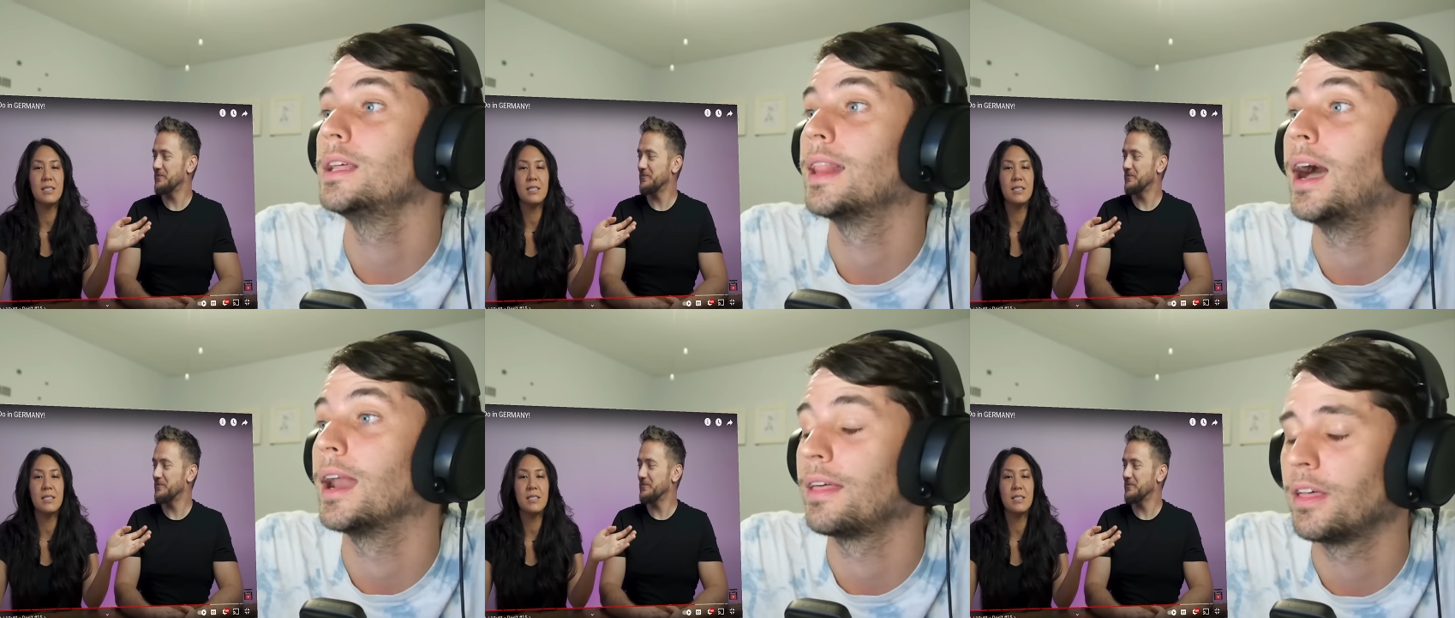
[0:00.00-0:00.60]

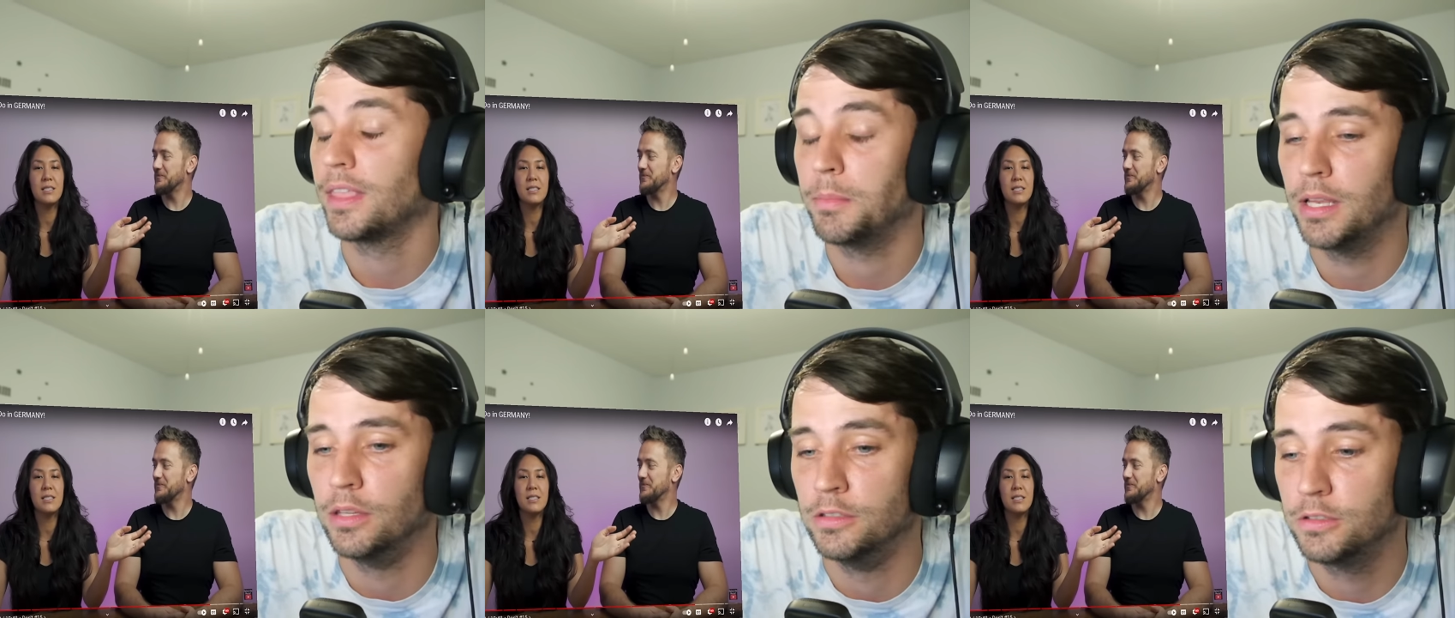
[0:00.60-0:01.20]
Speaker 1: lot. I thought they meant
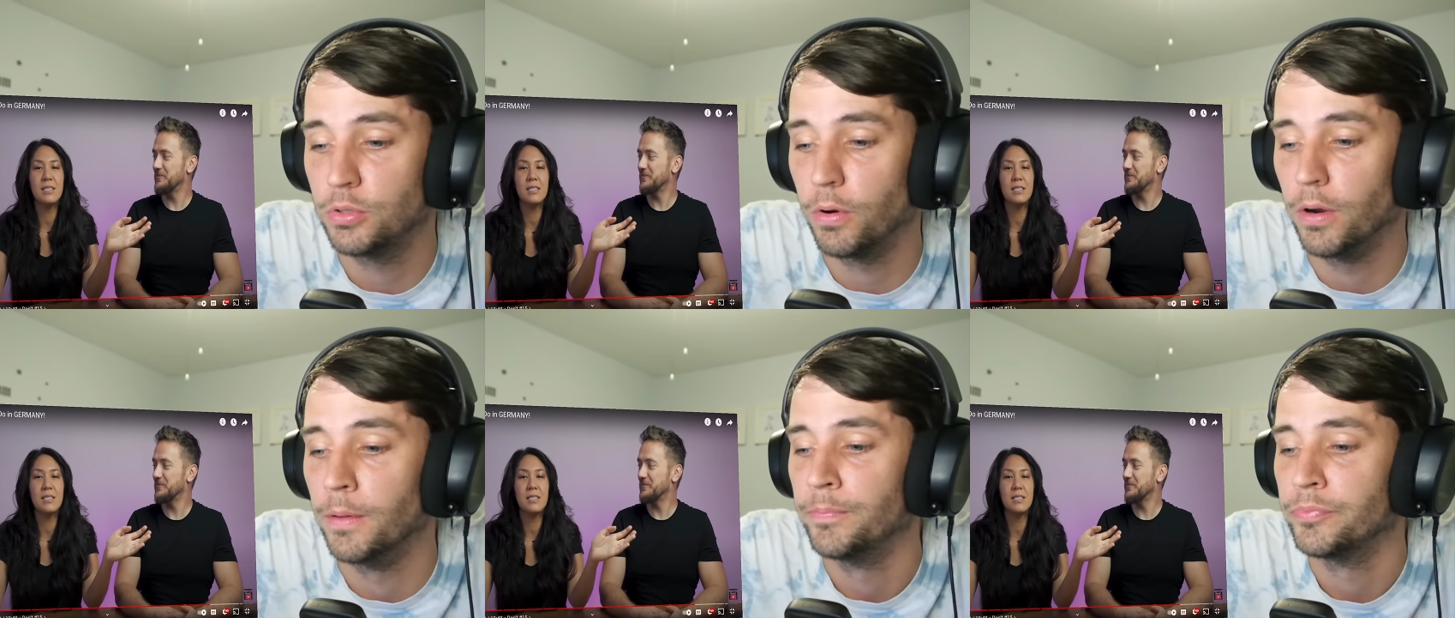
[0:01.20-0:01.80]
in the
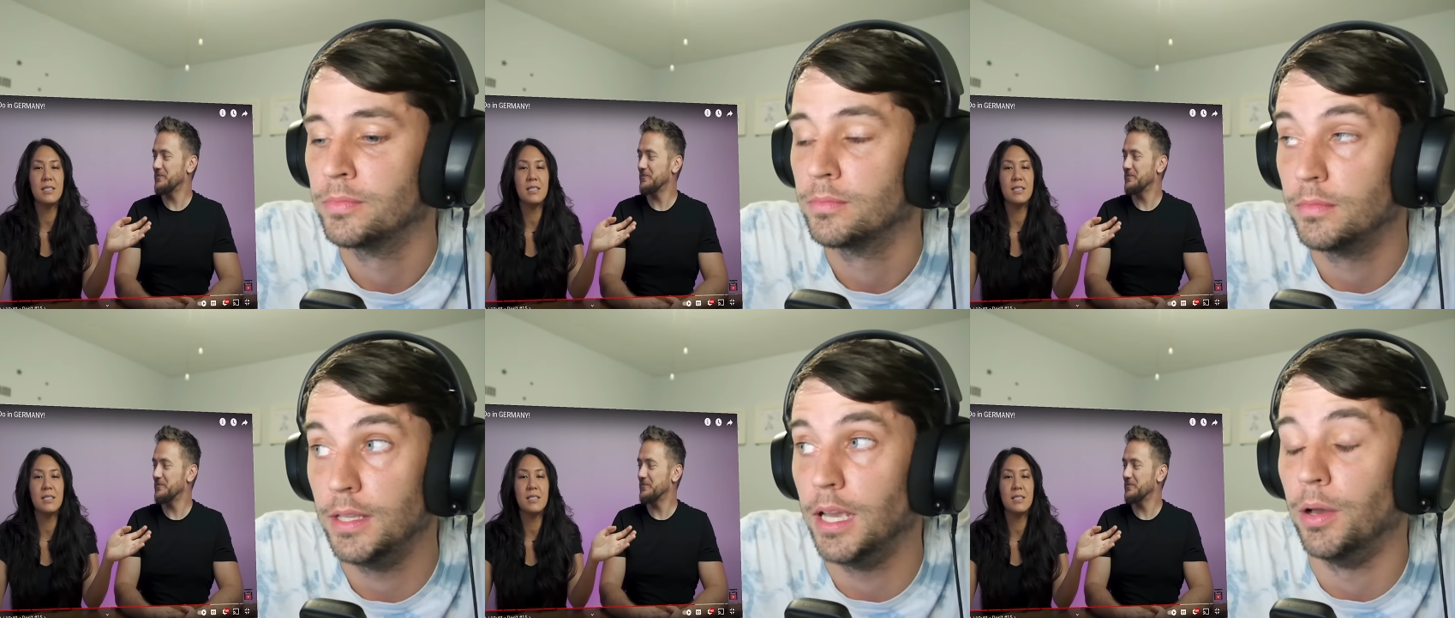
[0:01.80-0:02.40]
store.
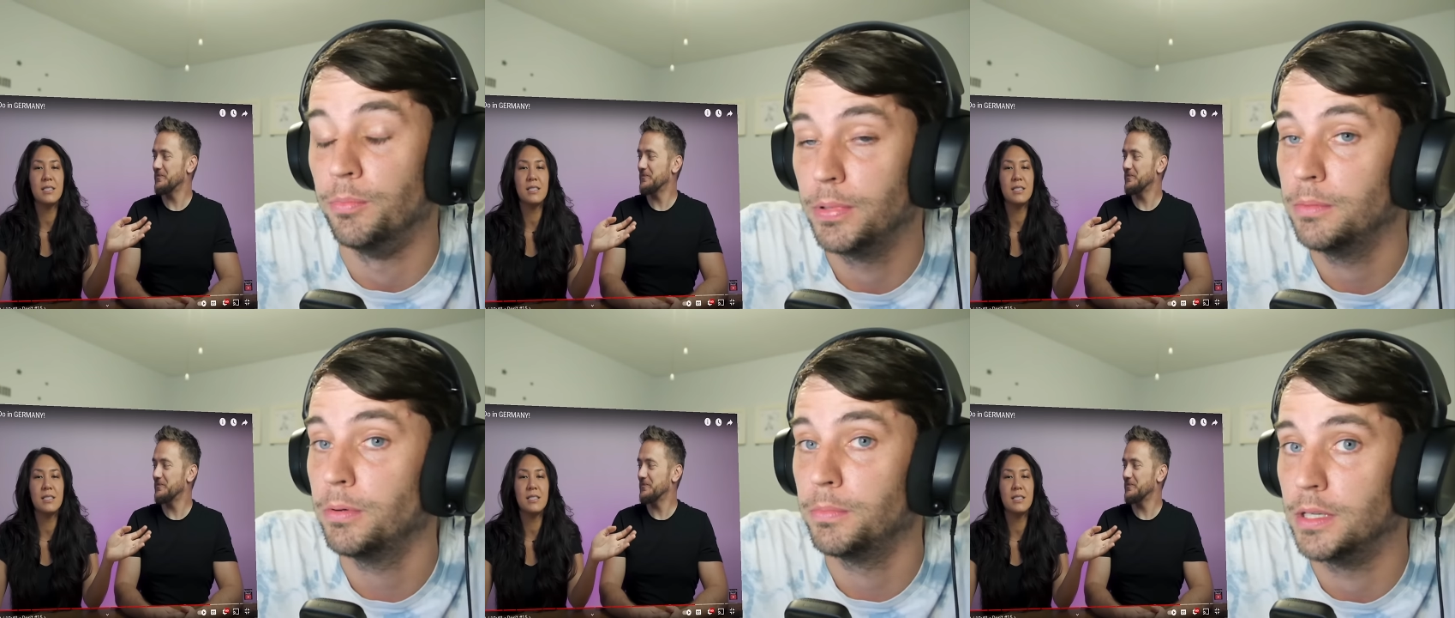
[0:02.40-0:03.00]
Yeah,
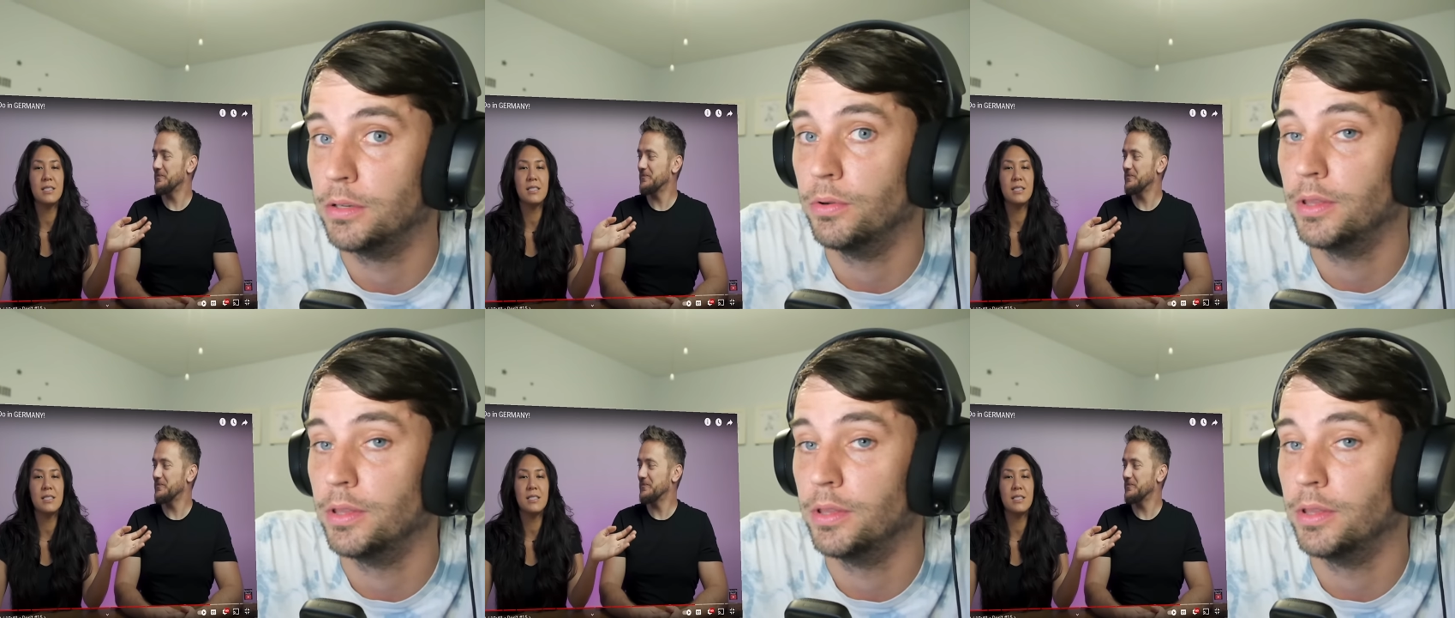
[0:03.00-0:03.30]
people be doing